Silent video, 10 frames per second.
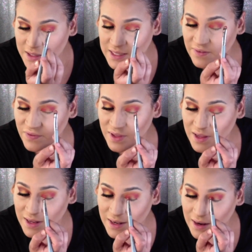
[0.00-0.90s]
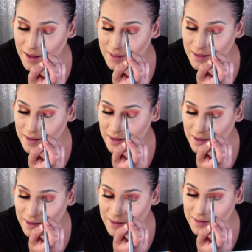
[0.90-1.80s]
Definitely not the
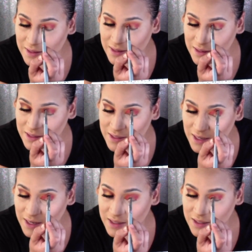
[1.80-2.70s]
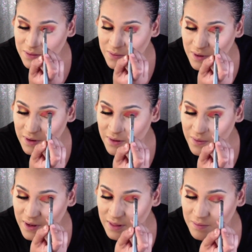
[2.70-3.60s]
easiest shade to work
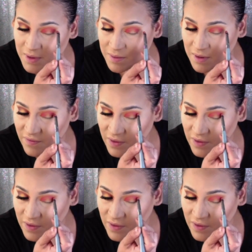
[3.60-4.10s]
with. Maybe if